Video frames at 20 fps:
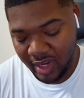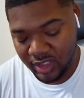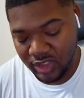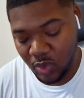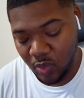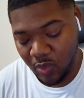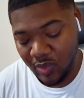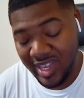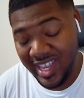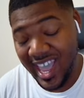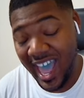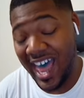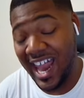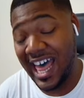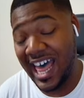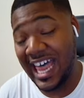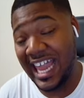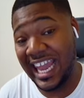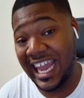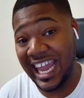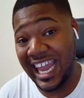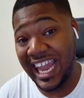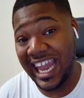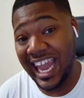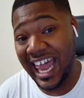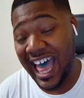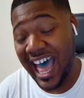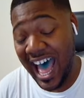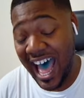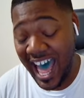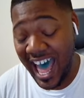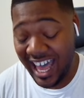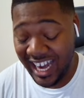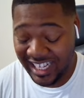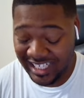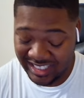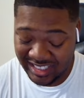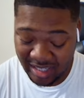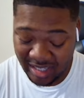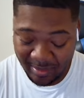so we got a lot
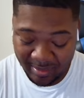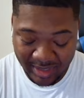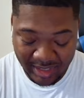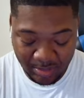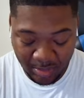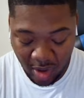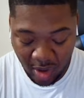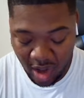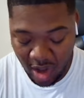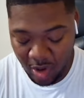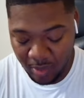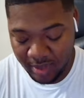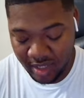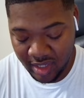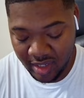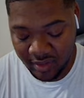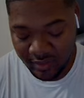of summons, bro. I hope they give